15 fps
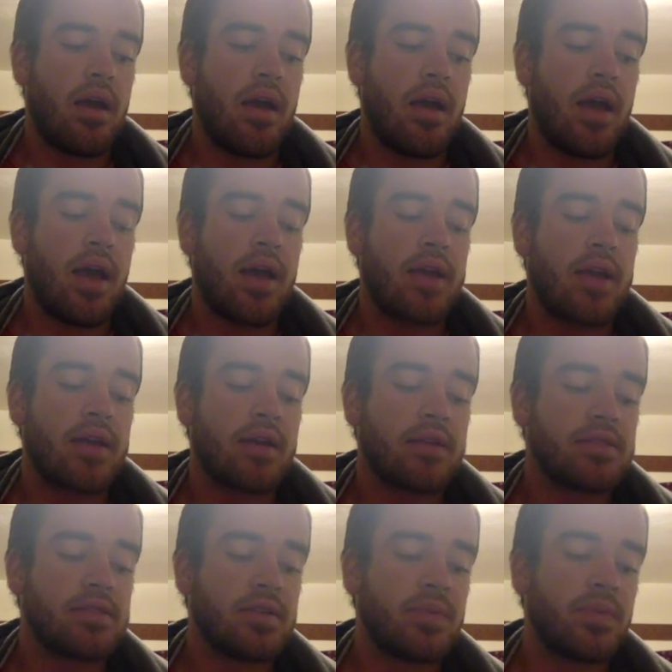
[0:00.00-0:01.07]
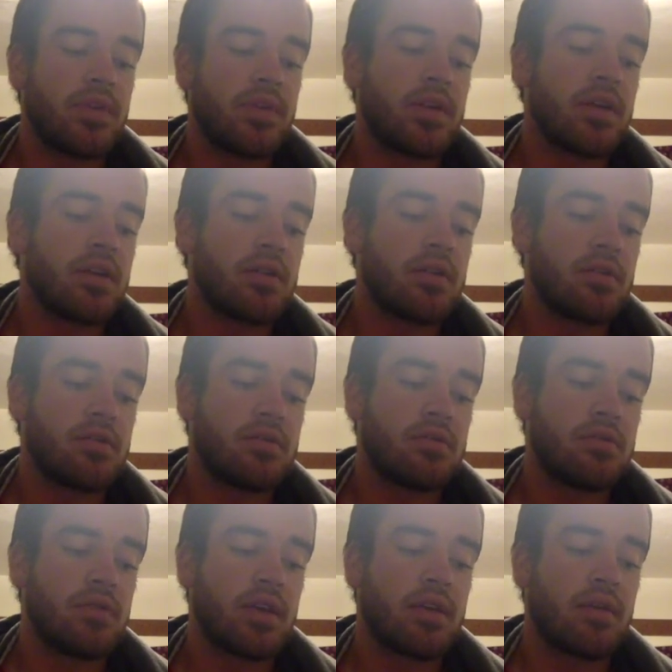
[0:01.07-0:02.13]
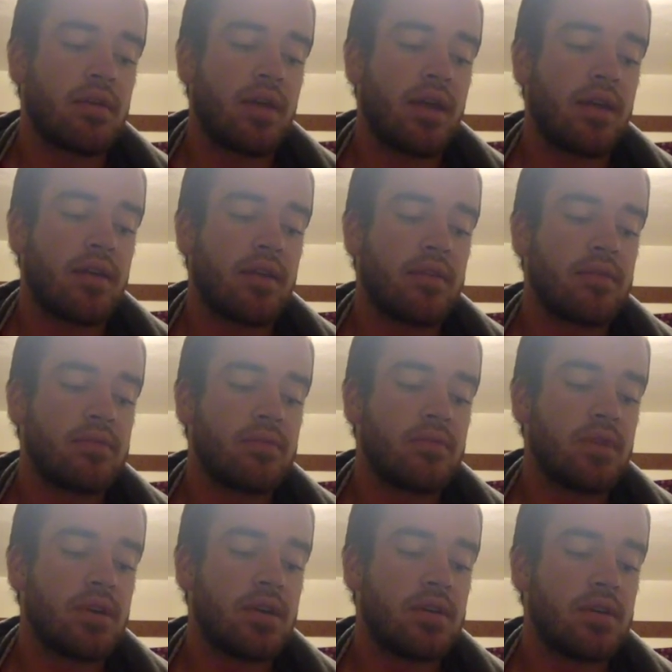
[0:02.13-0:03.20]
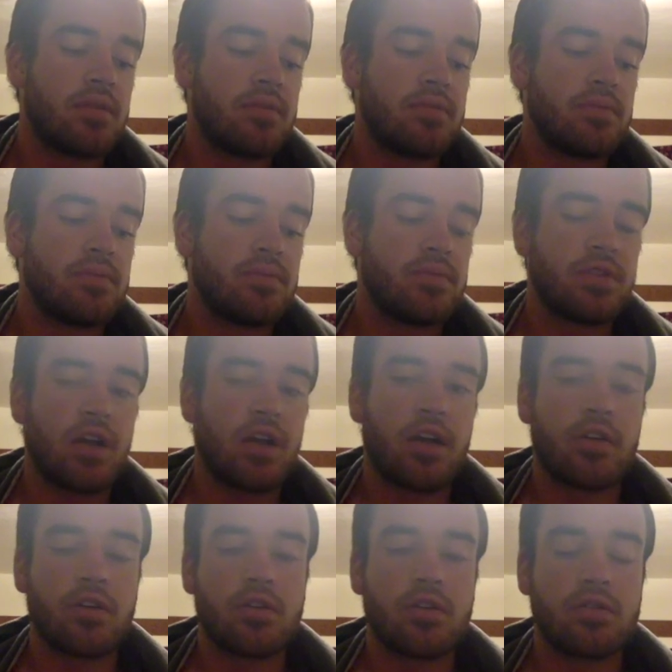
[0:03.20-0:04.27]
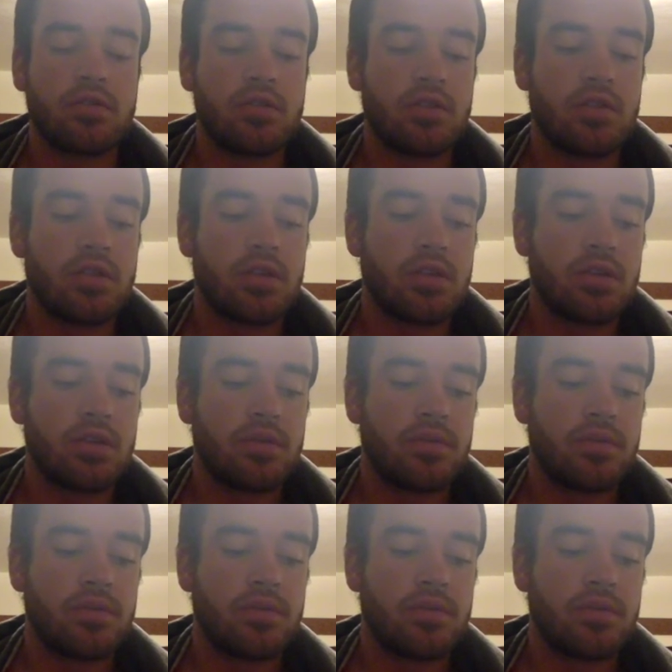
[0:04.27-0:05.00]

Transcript: adding something like adding a solder to the